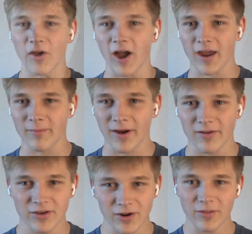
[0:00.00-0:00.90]
talking
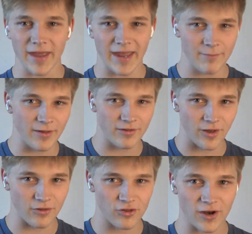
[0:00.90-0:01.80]
about. You know the anime
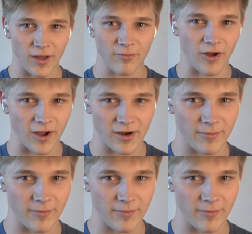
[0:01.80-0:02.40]
sus shit I'm talking